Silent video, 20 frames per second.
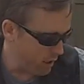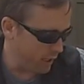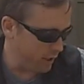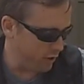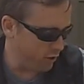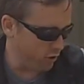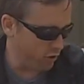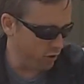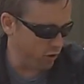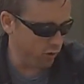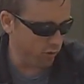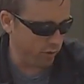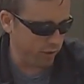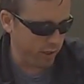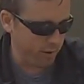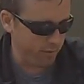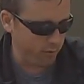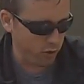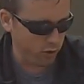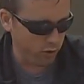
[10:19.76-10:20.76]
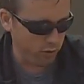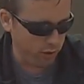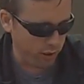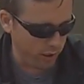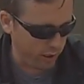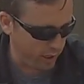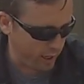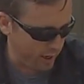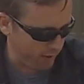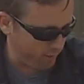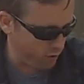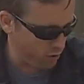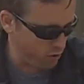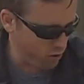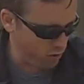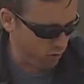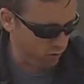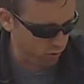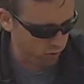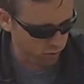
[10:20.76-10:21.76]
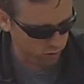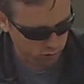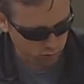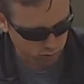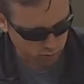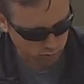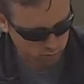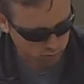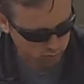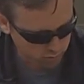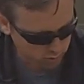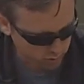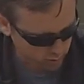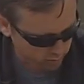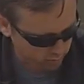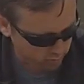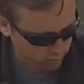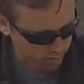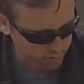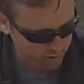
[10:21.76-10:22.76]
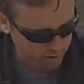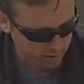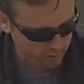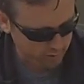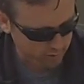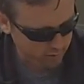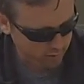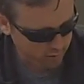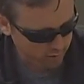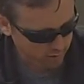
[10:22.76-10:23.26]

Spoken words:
I don't know what I'm doing, I have no clue. No, come on now.